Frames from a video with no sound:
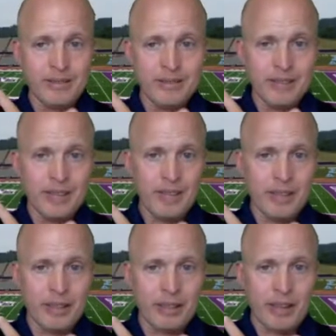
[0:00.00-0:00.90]
because I've
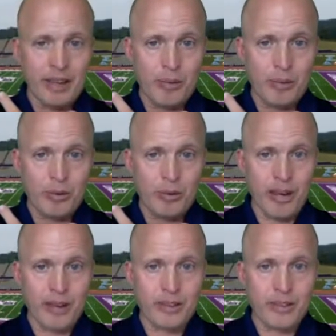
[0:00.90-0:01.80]
been a cowboy
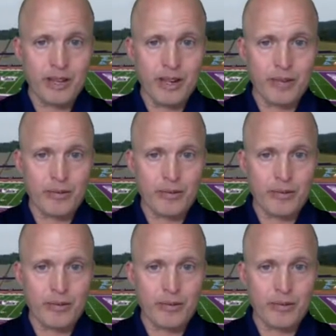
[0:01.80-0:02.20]
ride or die